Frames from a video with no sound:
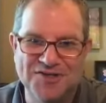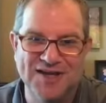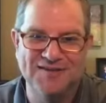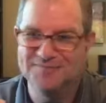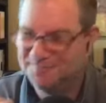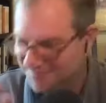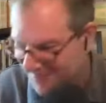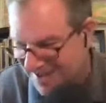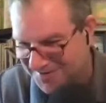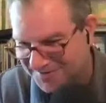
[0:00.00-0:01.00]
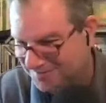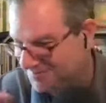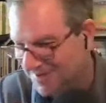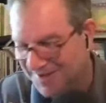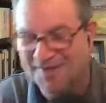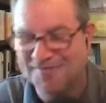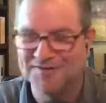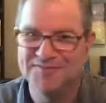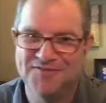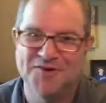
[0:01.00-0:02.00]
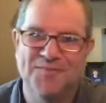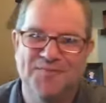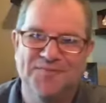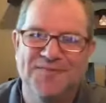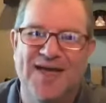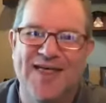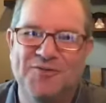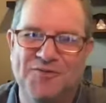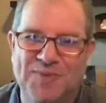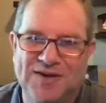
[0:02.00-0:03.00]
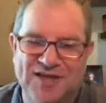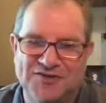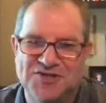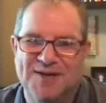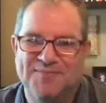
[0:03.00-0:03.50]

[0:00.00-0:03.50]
Like, that is a given. So, yeah, that was a big sales job.